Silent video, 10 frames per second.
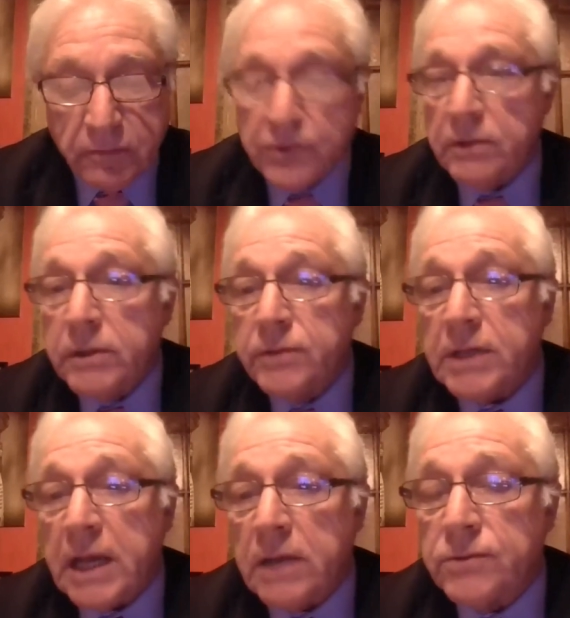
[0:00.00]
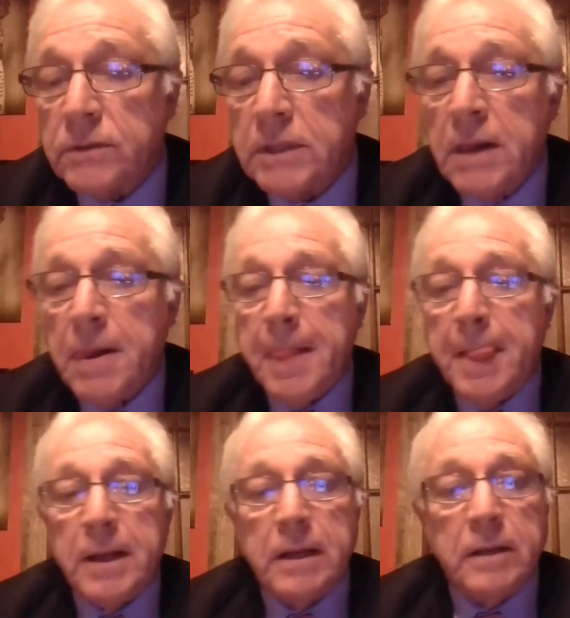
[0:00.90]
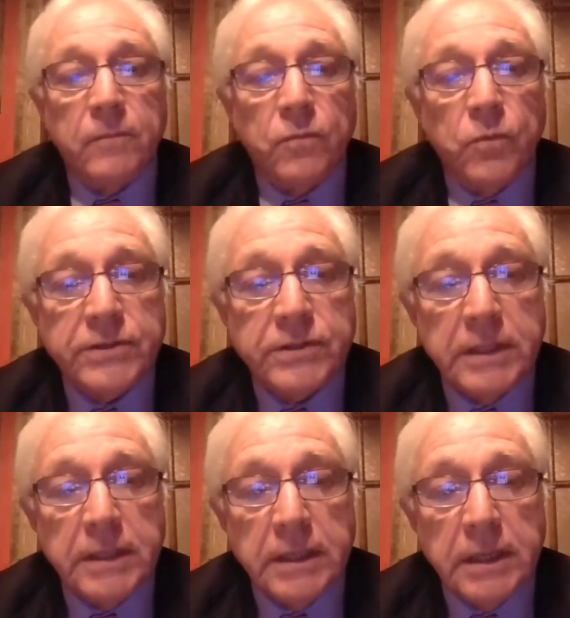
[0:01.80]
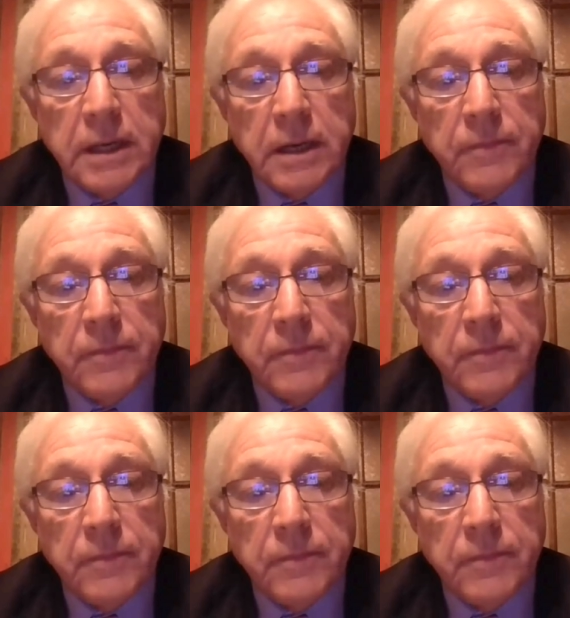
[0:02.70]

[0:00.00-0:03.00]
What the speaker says: Resilience Council. We see